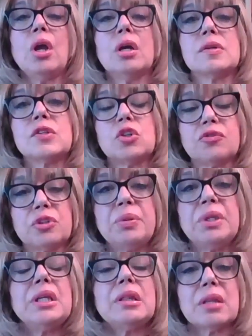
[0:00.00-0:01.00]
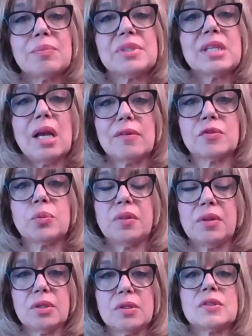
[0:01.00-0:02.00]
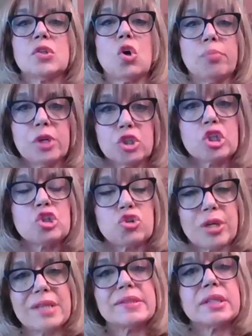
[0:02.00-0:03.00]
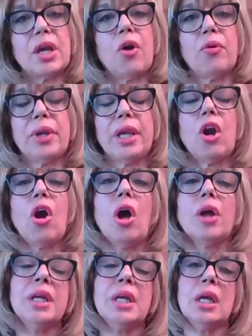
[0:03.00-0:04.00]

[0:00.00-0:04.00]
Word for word: uh, sort of repeat themselves when there is so much stress going on.